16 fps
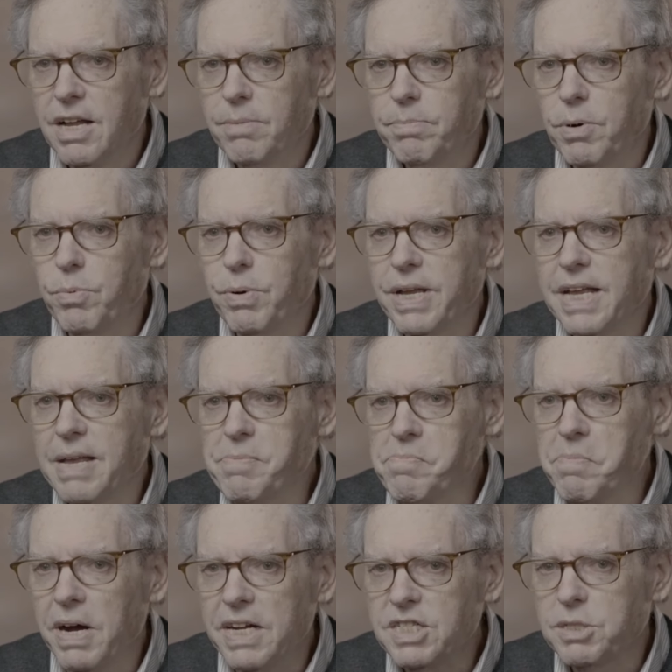But we
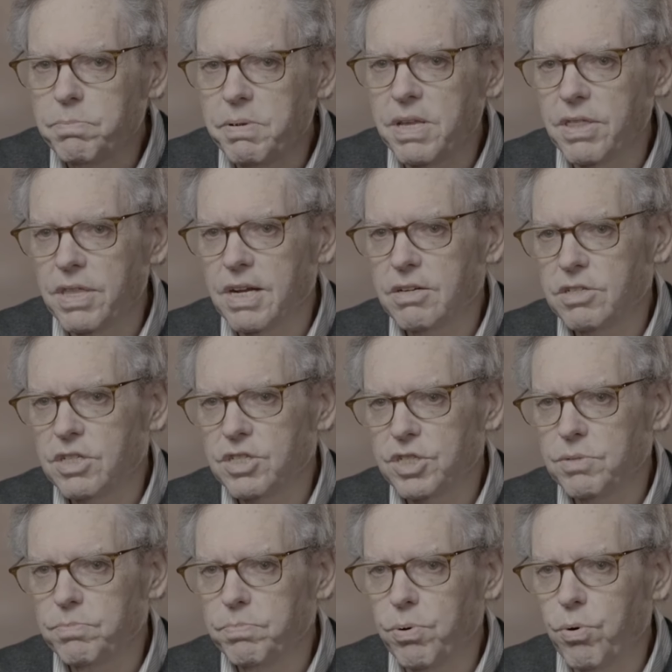must be there to
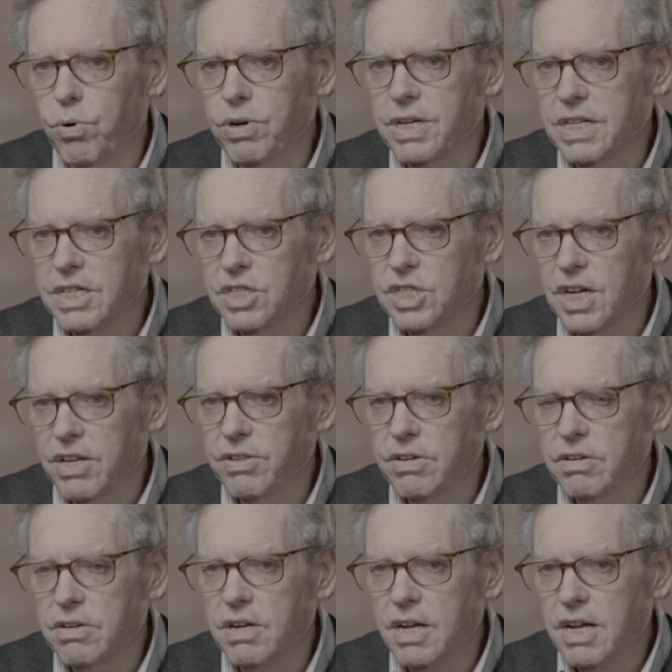support each
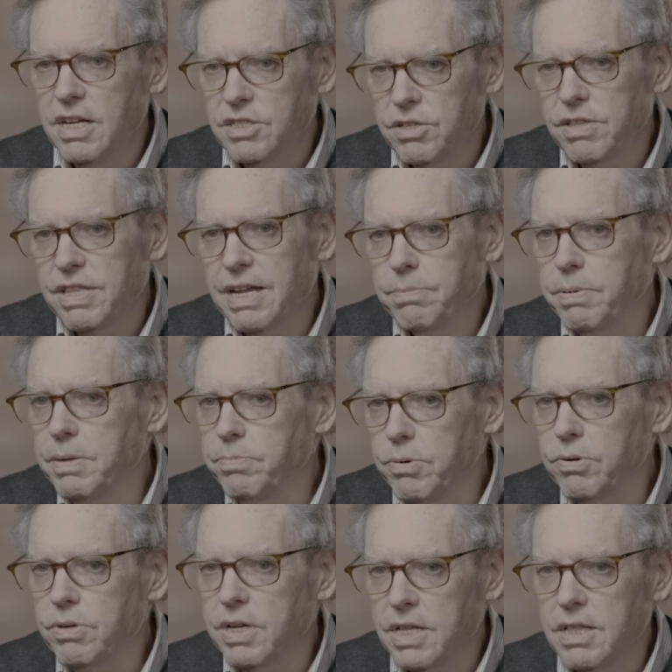other so that
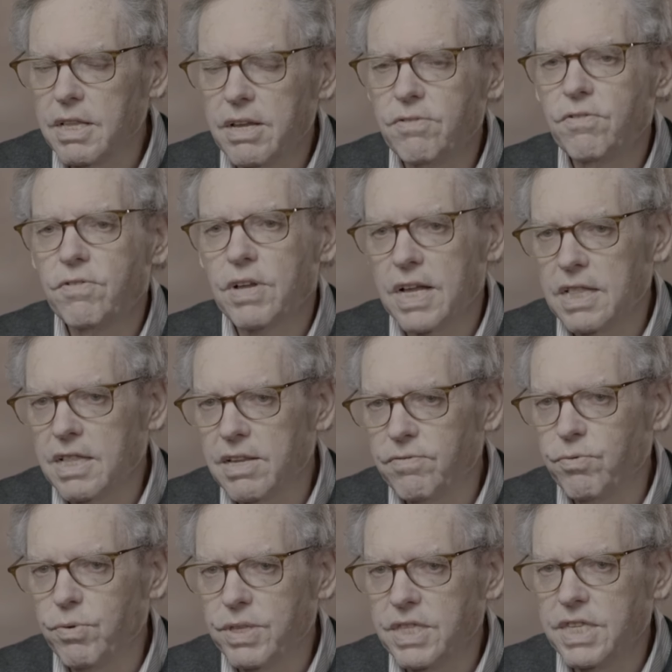people can live and
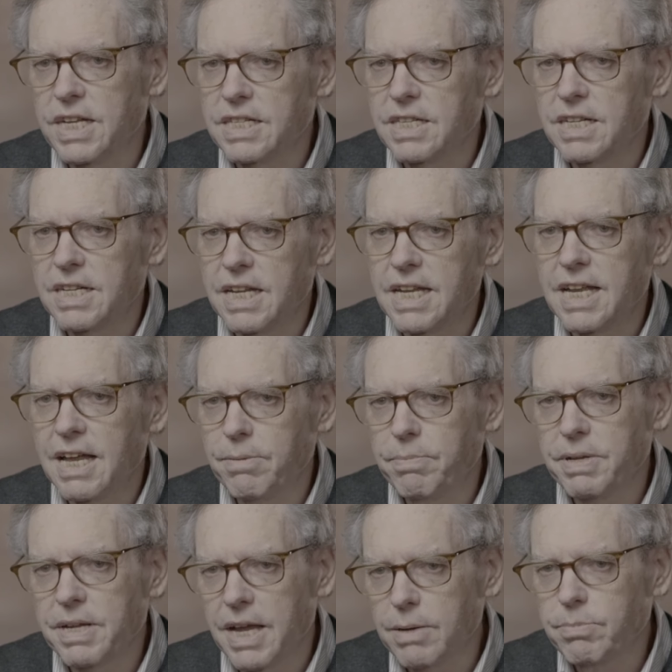live with dignity and
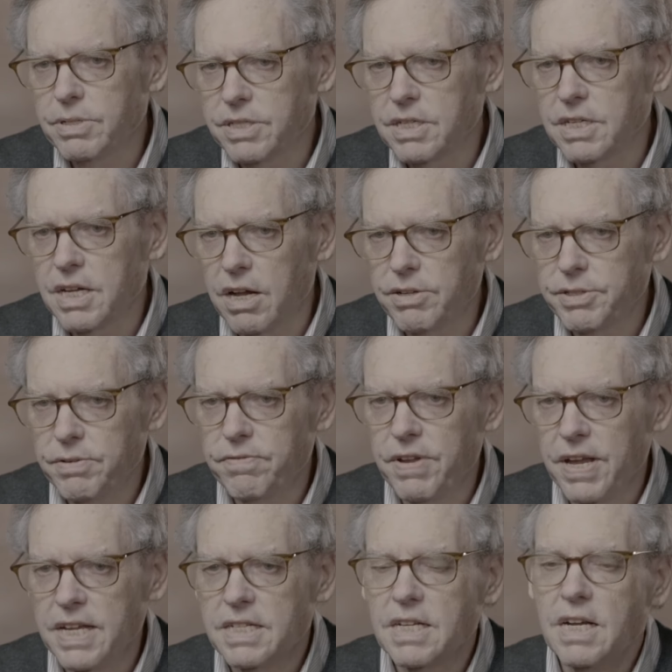be able to
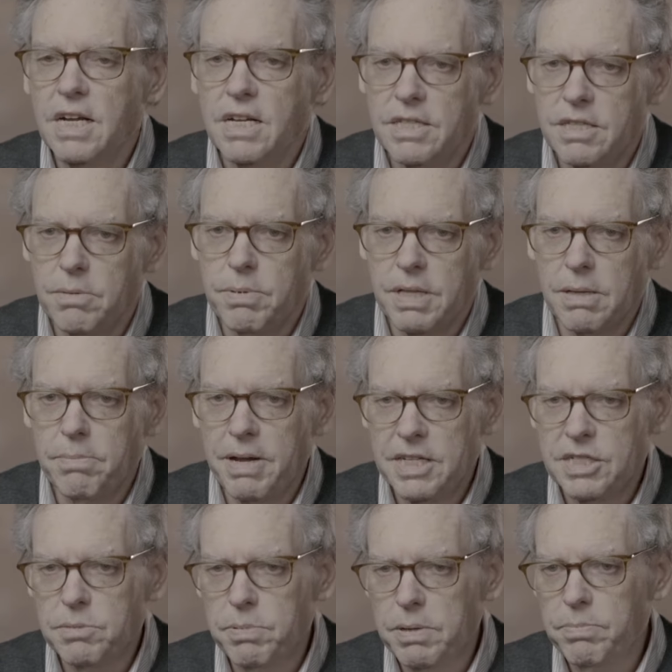cultivate to be the
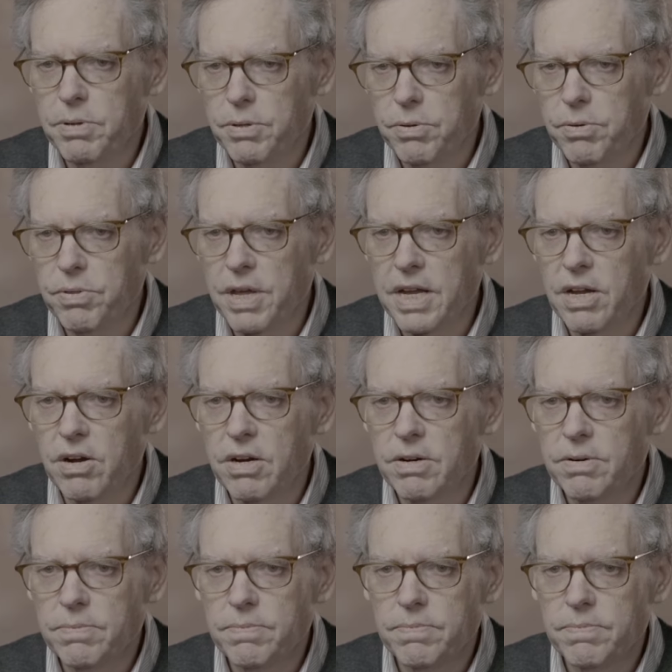best people who they are.